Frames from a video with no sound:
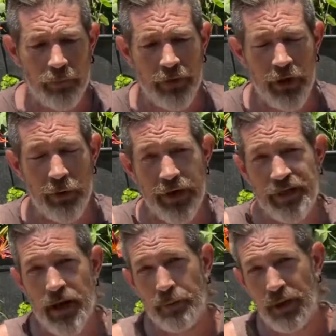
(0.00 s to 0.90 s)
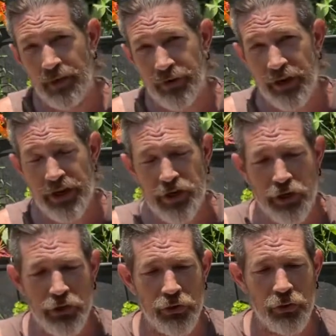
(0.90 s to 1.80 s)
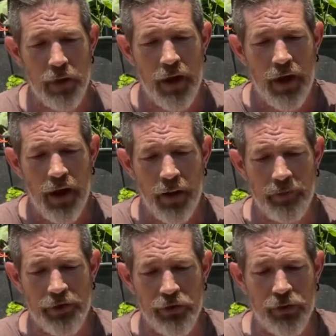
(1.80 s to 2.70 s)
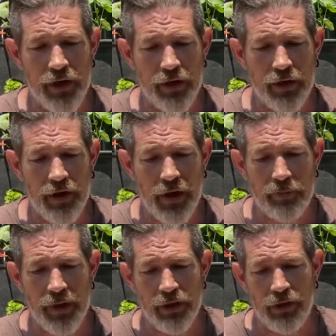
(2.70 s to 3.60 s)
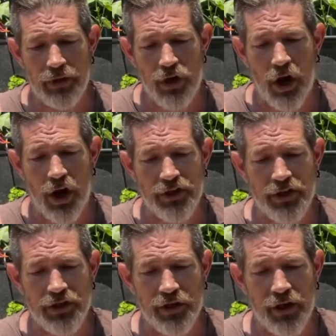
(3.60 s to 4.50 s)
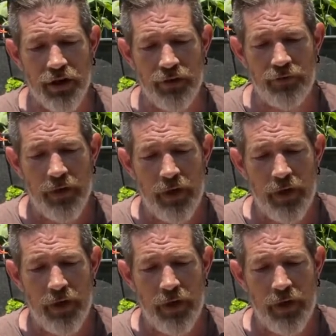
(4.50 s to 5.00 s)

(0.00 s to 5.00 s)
you know, any type of liver issue, you do got to be a little cautious of